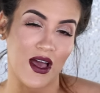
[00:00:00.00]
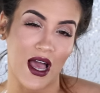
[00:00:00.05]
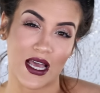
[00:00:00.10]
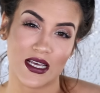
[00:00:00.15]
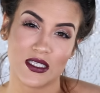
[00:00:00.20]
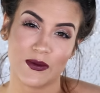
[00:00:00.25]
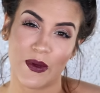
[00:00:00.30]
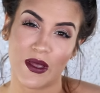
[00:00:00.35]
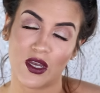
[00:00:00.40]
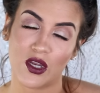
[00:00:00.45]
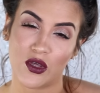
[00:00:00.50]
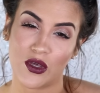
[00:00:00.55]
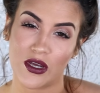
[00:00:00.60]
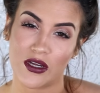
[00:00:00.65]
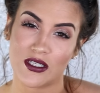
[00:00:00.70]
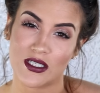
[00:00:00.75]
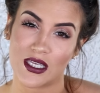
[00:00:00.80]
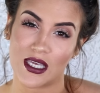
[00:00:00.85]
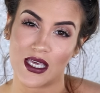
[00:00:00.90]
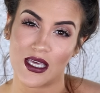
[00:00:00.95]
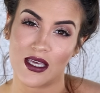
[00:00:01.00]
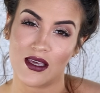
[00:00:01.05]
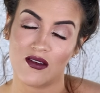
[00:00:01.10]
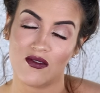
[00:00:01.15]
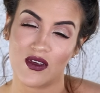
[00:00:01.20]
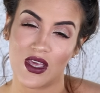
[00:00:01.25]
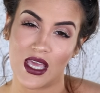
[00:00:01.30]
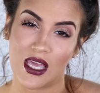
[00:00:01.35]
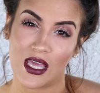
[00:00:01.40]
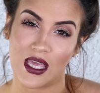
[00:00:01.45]
I spent New Year's
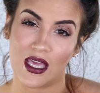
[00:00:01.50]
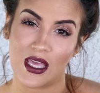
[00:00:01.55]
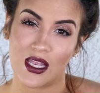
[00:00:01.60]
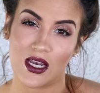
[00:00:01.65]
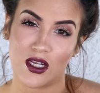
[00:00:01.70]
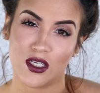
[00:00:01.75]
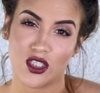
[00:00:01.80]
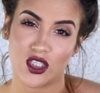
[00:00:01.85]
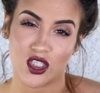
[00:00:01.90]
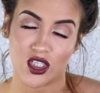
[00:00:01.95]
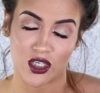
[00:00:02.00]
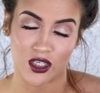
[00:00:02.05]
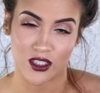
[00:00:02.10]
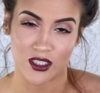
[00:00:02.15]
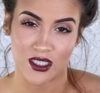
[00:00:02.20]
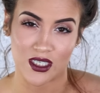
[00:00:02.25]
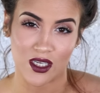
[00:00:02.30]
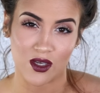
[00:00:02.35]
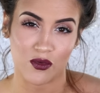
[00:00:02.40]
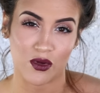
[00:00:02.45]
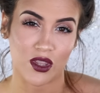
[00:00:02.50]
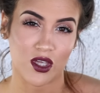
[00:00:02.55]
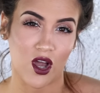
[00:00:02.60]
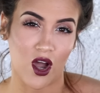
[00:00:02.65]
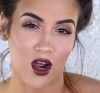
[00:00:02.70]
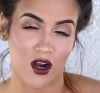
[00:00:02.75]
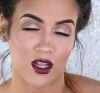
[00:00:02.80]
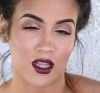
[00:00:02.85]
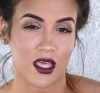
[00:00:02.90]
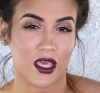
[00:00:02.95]
Eve in Jersey with
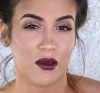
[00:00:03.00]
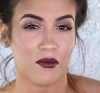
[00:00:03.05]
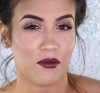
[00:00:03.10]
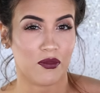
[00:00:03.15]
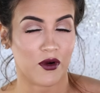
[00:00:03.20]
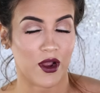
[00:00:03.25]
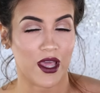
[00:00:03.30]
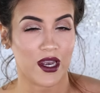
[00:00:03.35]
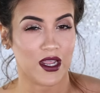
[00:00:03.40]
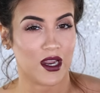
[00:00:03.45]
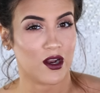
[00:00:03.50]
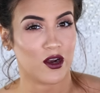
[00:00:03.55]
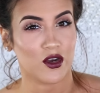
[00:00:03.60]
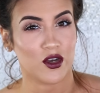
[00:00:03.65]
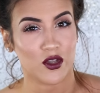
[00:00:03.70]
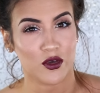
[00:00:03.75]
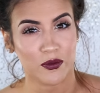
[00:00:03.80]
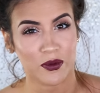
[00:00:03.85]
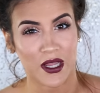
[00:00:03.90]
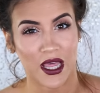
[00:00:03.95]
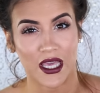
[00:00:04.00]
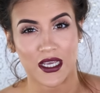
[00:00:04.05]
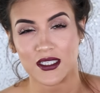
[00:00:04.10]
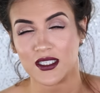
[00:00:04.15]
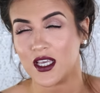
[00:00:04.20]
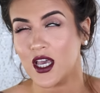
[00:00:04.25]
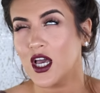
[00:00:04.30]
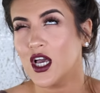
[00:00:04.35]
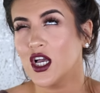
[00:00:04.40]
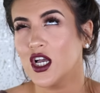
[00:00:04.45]
Carly and Brett at her new
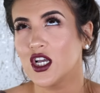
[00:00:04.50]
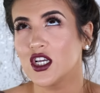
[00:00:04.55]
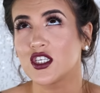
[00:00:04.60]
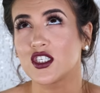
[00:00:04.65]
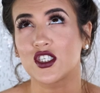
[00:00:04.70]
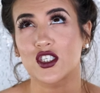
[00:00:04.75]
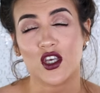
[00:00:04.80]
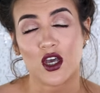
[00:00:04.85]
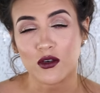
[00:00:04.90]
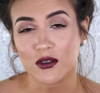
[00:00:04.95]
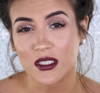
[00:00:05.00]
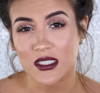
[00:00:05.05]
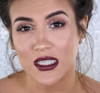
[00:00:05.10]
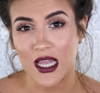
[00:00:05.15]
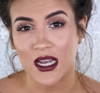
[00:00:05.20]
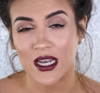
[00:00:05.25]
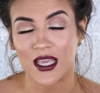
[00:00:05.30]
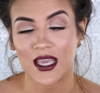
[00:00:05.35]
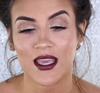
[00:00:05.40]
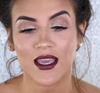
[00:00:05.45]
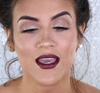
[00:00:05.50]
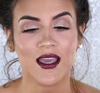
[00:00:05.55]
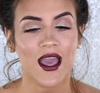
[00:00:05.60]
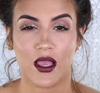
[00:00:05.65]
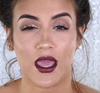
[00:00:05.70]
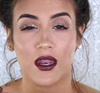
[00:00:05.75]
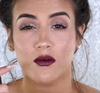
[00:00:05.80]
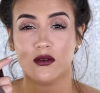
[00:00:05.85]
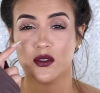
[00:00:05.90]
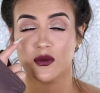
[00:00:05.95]
place so stunning
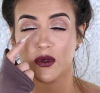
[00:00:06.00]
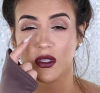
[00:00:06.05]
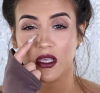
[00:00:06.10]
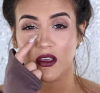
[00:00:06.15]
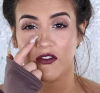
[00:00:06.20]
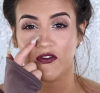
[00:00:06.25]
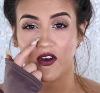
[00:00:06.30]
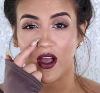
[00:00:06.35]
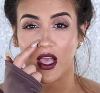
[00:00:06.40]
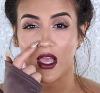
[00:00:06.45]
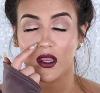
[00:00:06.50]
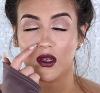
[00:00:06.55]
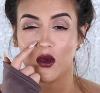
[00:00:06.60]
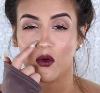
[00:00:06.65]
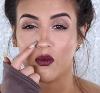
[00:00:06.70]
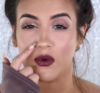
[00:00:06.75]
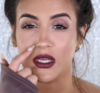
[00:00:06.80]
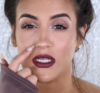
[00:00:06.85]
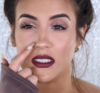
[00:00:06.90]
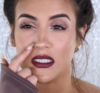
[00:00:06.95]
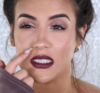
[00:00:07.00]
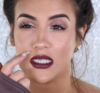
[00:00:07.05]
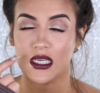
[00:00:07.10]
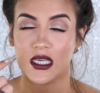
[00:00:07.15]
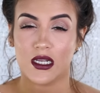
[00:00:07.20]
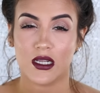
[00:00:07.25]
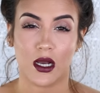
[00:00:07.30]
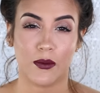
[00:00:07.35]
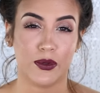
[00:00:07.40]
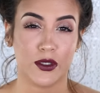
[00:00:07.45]
and it was really fun we
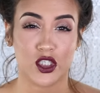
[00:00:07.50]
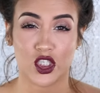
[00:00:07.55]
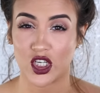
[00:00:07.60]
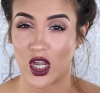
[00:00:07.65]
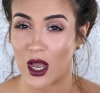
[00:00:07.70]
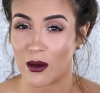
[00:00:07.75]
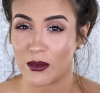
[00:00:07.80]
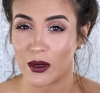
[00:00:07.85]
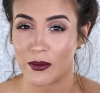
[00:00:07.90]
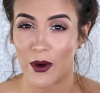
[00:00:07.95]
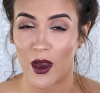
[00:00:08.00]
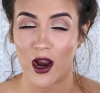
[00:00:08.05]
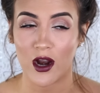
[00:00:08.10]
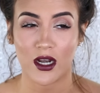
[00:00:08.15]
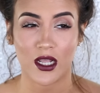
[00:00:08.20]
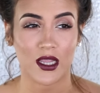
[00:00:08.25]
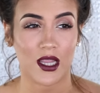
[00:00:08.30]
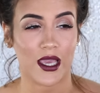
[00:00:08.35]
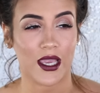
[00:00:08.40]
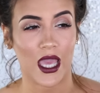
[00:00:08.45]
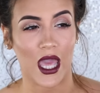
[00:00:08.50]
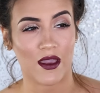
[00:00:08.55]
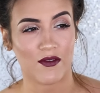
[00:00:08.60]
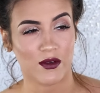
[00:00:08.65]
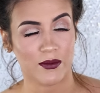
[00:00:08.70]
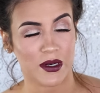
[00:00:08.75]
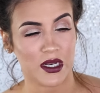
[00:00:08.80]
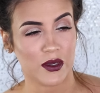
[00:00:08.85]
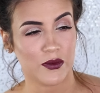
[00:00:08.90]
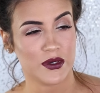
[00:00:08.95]
did a pajama party like
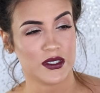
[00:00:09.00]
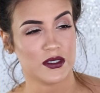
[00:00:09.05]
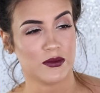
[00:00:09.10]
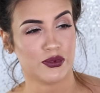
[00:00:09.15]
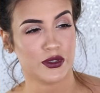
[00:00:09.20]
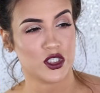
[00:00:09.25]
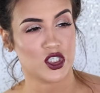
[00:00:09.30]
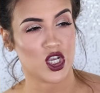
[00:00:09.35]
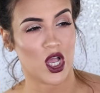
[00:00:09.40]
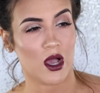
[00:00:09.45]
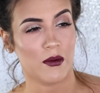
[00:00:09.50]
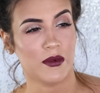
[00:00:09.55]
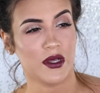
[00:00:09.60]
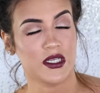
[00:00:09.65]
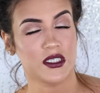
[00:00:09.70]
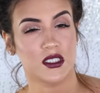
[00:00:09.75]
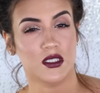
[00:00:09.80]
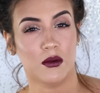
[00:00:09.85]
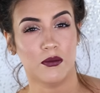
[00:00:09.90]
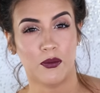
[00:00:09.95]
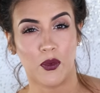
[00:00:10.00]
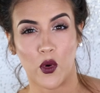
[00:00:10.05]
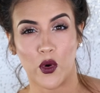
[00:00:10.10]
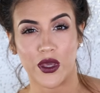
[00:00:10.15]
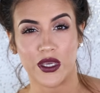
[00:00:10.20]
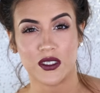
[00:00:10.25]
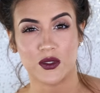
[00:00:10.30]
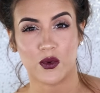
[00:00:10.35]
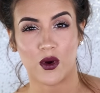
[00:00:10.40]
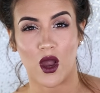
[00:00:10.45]
everybody was in pajamas the
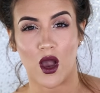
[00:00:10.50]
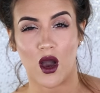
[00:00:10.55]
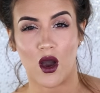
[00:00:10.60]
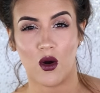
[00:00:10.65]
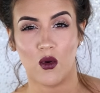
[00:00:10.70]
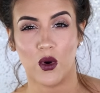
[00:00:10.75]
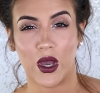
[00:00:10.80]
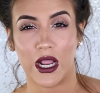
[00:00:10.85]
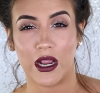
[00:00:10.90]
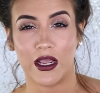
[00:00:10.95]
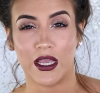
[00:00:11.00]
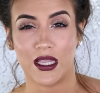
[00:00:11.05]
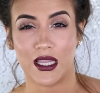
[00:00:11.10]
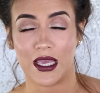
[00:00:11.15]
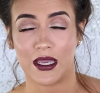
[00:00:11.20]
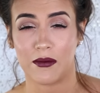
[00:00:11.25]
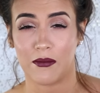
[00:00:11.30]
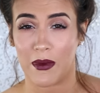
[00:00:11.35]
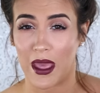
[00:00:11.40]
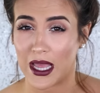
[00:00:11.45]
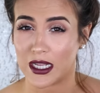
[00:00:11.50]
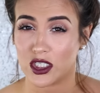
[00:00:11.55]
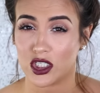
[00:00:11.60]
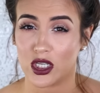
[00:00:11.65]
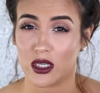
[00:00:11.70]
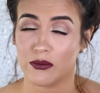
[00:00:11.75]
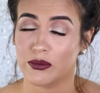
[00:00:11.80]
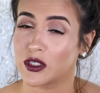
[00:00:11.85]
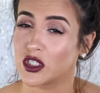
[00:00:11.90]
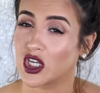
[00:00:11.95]
boys were all wearing like
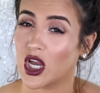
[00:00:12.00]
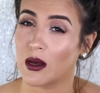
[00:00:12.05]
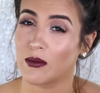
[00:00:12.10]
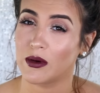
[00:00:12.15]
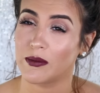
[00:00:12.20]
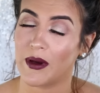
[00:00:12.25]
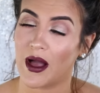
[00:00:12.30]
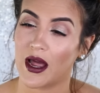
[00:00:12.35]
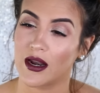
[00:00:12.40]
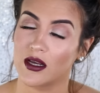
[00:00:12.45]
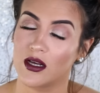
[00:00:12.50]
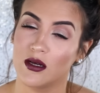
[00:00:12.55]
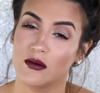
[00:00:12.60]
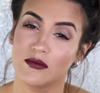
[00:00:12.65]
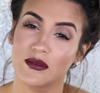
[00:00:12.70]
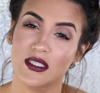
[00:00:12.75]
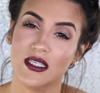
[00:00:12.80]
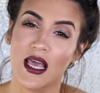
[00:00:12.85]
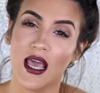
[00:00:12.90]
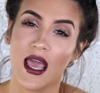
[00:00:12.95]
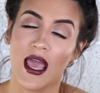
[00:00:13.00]
matching pajama bottoms